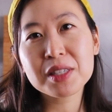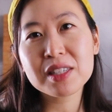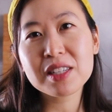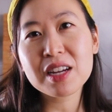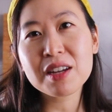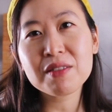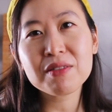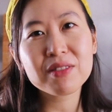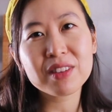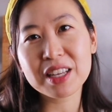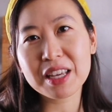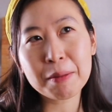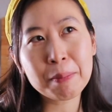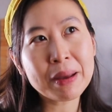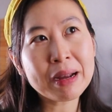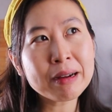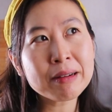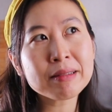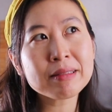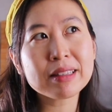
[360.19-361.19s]
stuff. Like
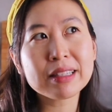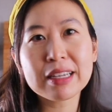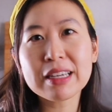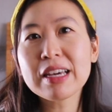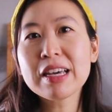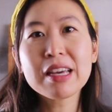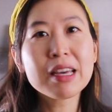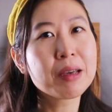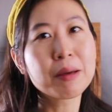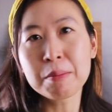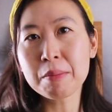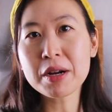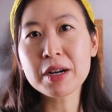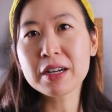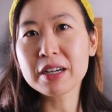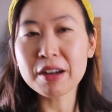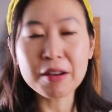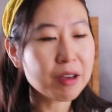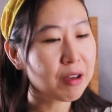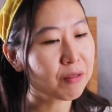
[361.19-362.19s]
apparently
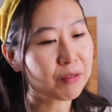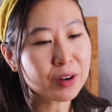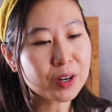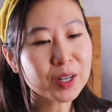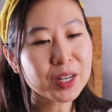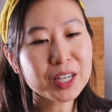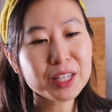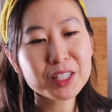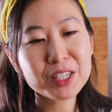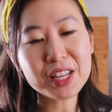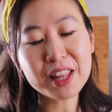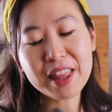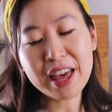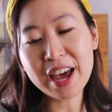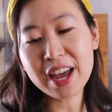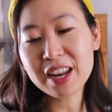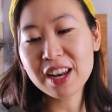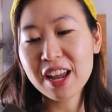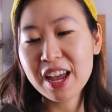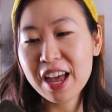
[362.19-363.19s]
America very into
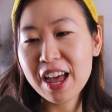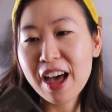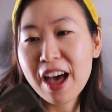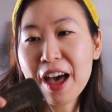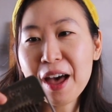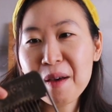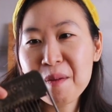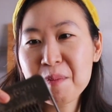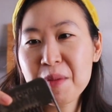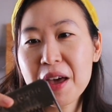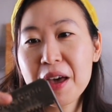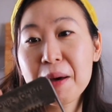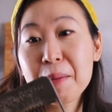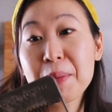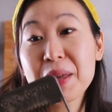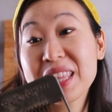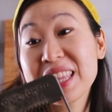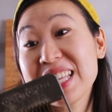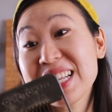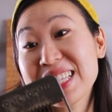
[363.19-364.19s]
that.
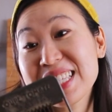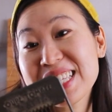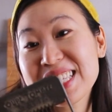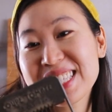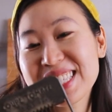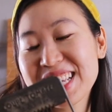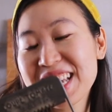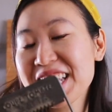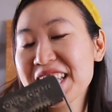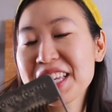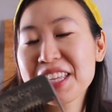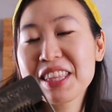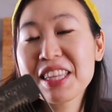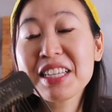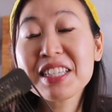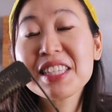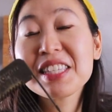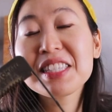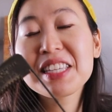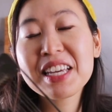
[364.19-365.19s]
But this is
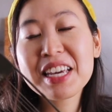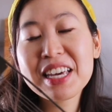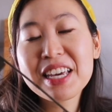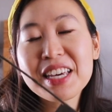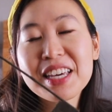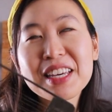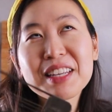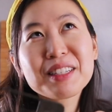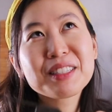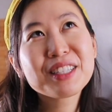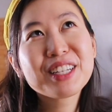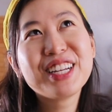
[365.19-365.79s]
a